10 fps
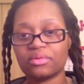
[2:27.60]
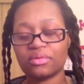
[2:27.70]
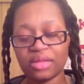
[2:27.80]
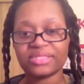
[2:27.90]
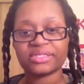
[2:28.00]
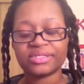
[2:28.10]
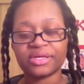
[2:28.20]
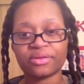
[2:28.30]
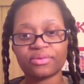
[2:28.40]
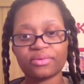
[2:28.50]
let's
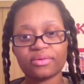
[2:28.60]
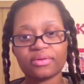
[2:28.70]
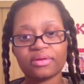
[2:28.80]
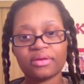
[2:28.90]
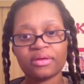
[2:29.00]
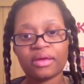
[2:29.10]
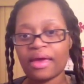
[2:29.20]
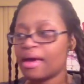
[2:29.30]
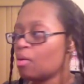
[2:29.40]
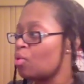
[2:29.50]
continue.
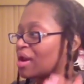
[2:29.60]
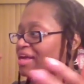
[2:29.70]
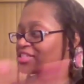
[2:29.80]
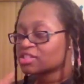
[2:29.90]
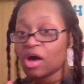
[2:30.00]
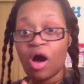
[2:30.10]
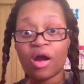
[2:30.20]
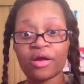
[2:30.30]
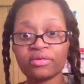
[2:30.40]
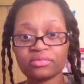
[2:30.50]
When I saw
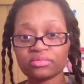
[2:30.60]
her,